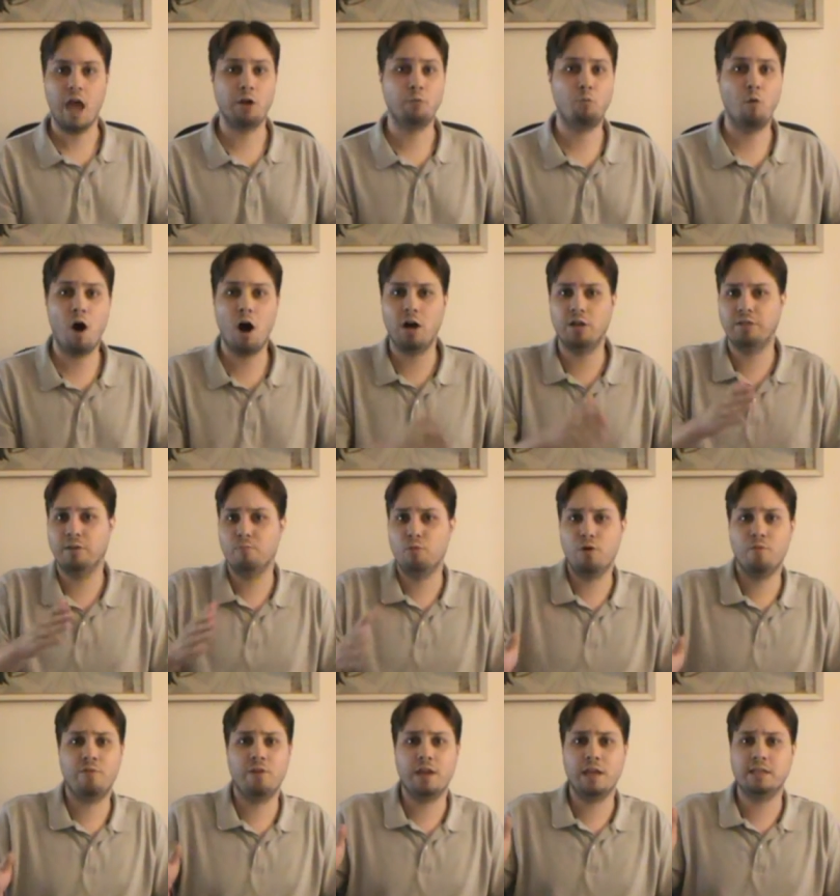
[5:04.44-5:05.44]
And while the
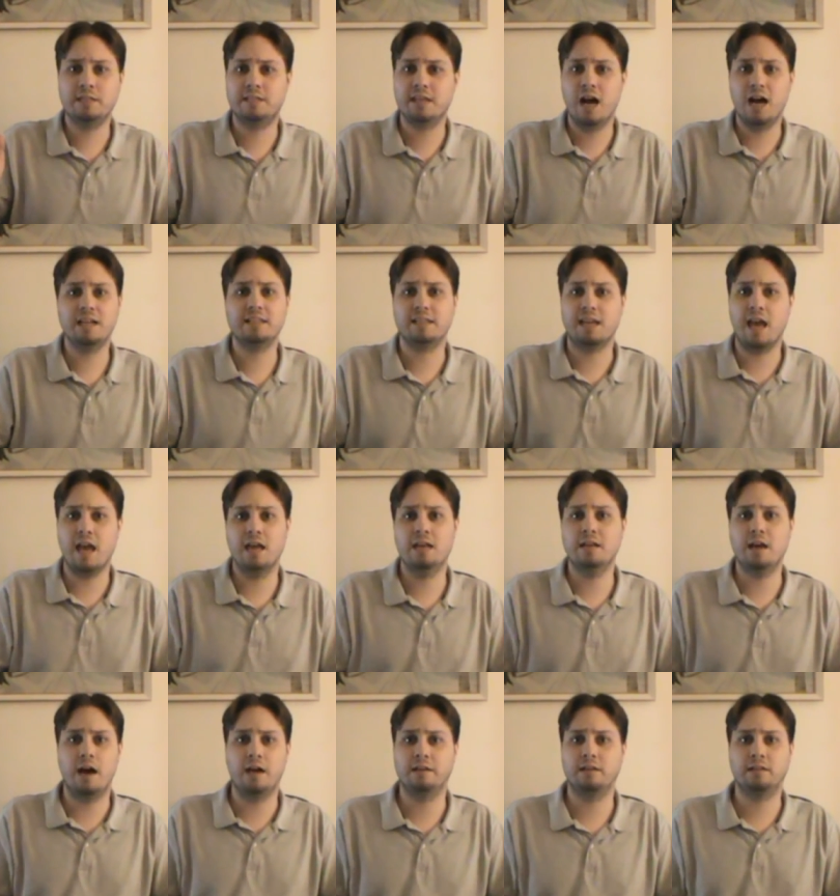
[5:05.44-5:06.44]
movie does
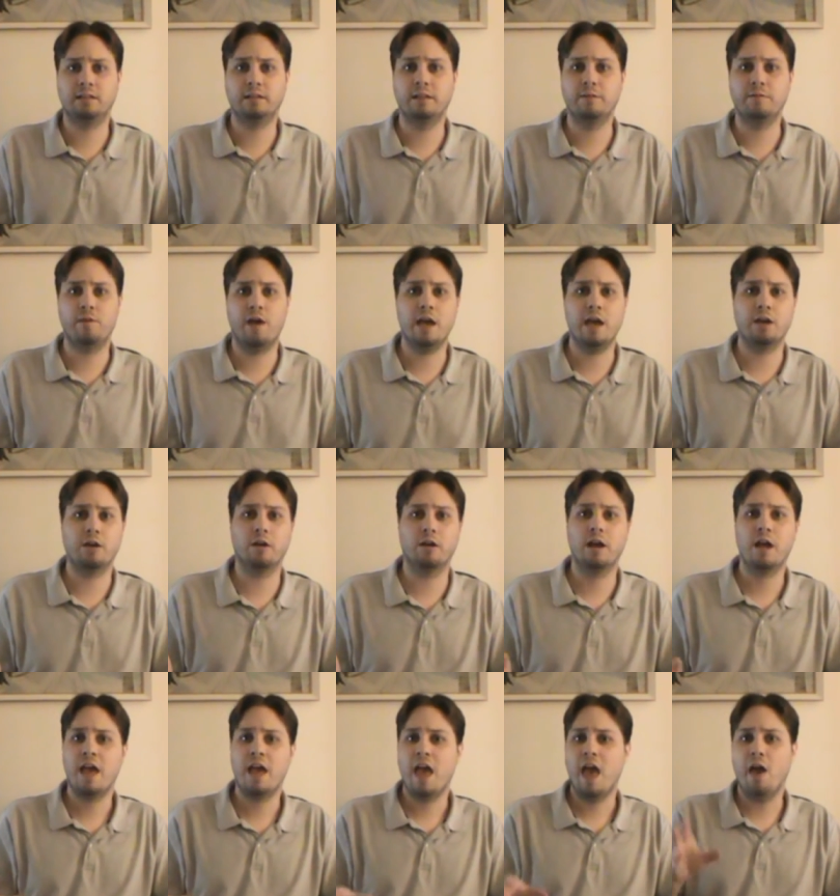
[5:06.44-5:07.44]
end on a
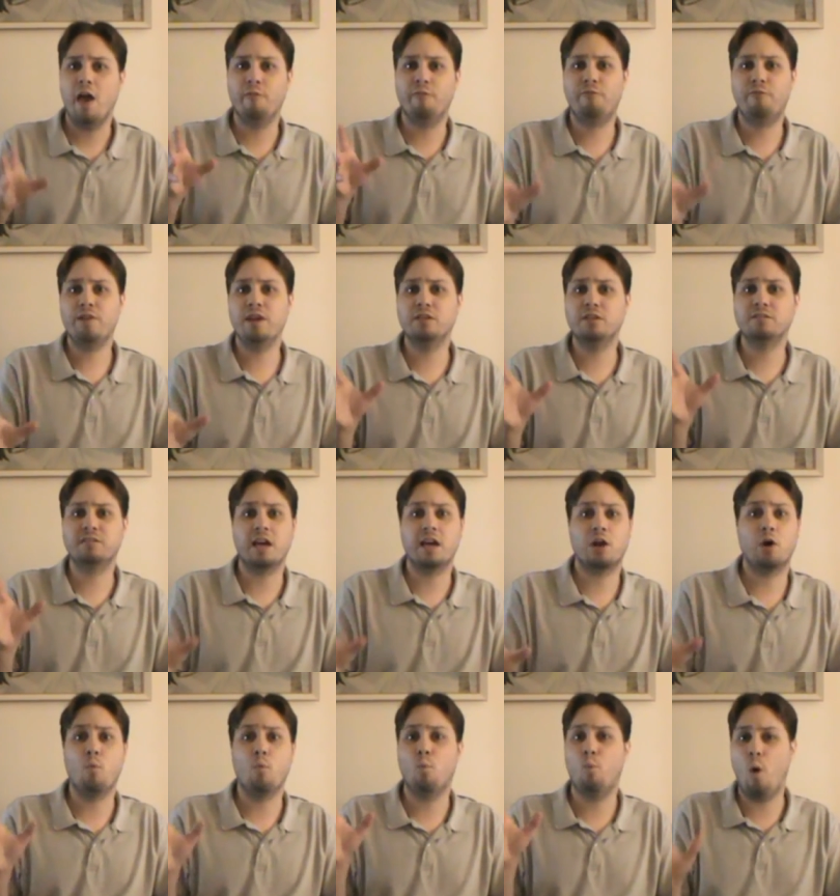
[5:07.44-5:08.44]
cliffhanger, it feels
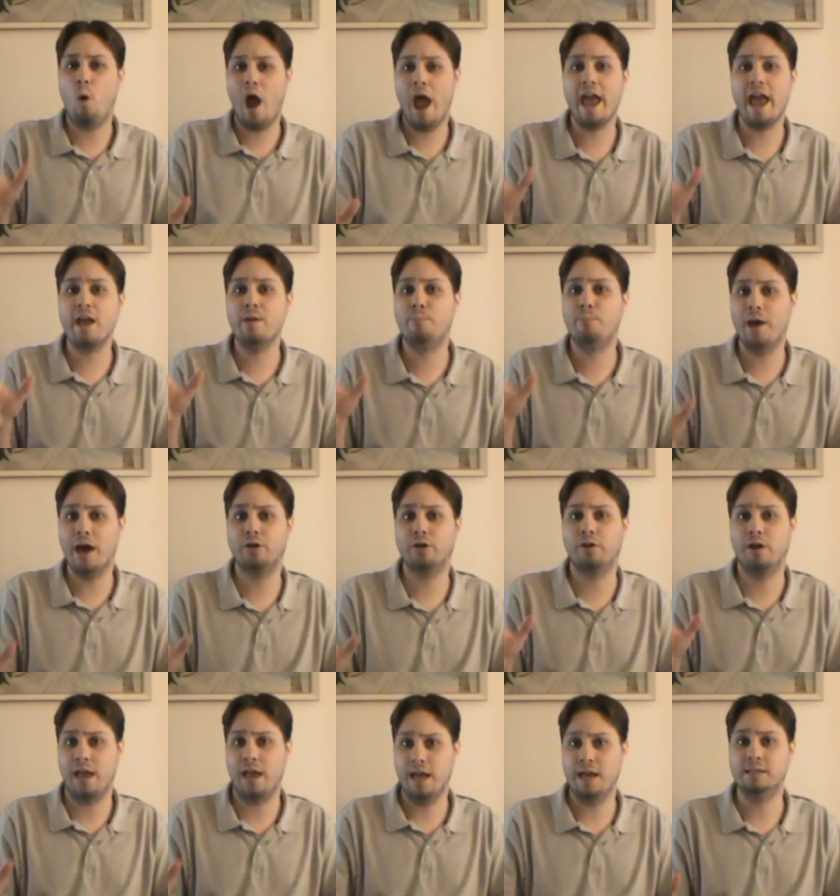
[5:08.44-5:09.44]
like a way
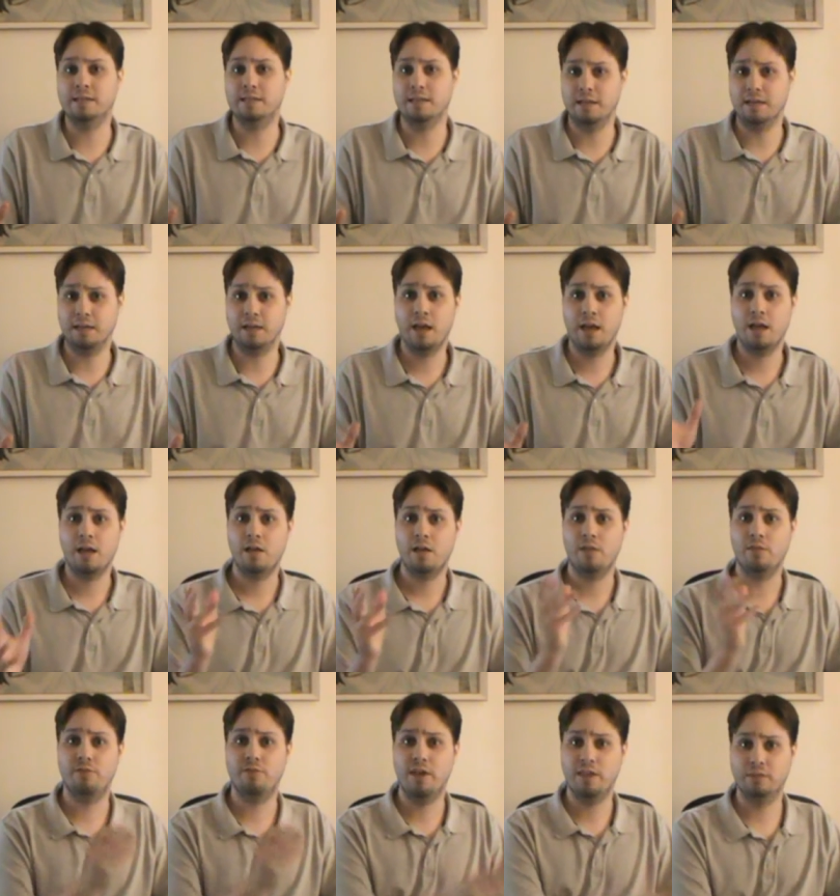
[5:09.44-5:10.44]
better ending
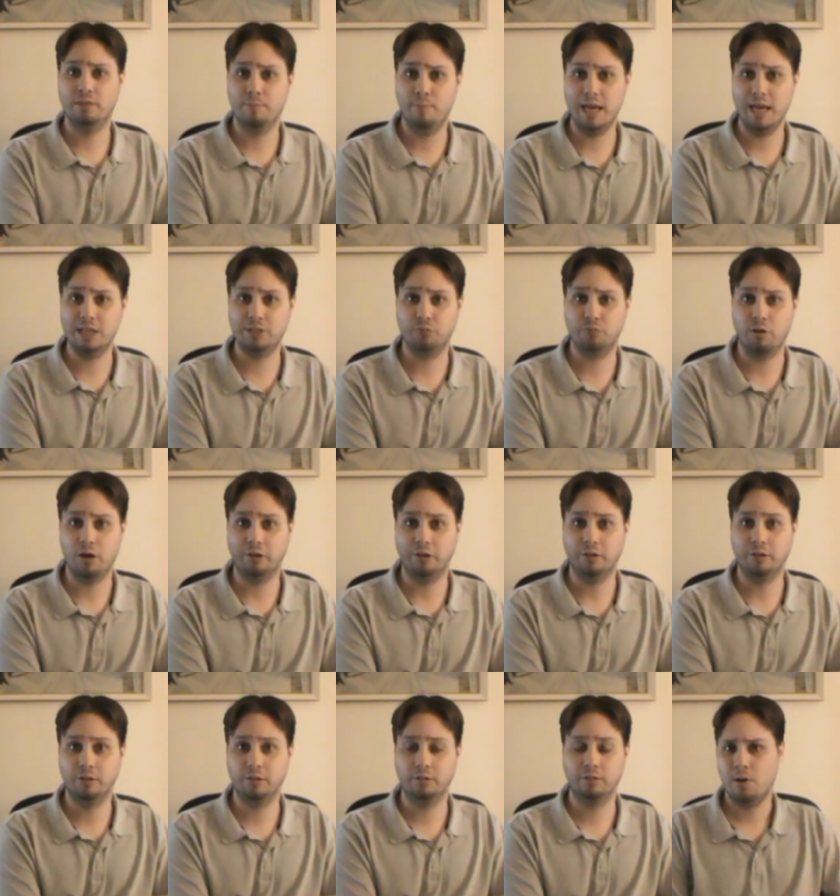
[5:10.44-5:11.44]
than The Maze
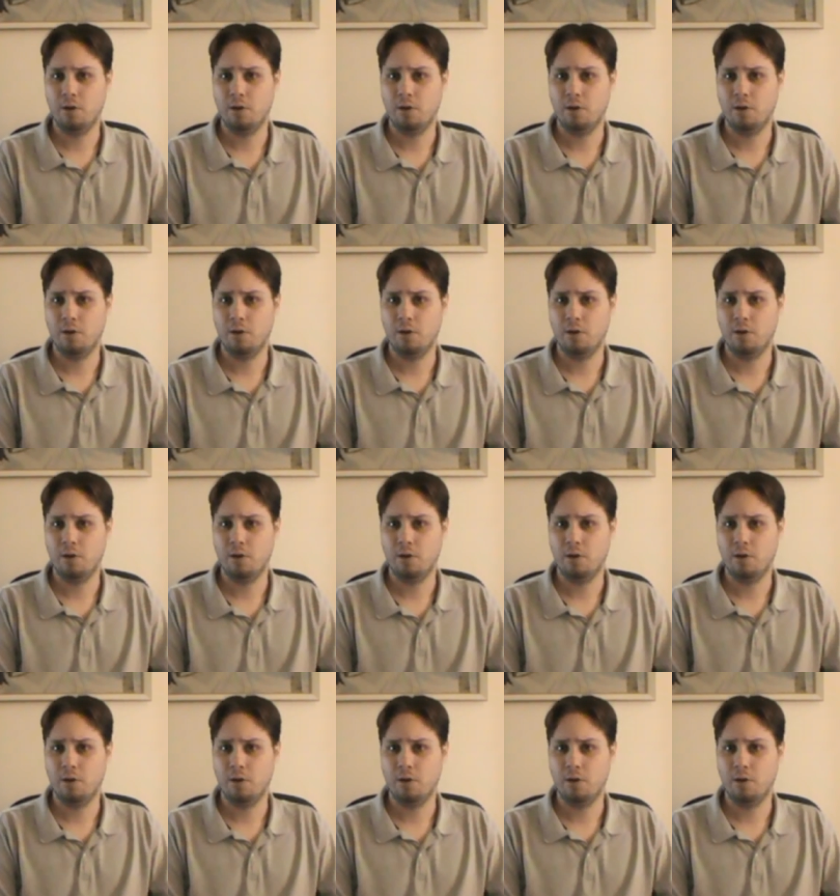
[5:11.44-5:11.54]
Runner.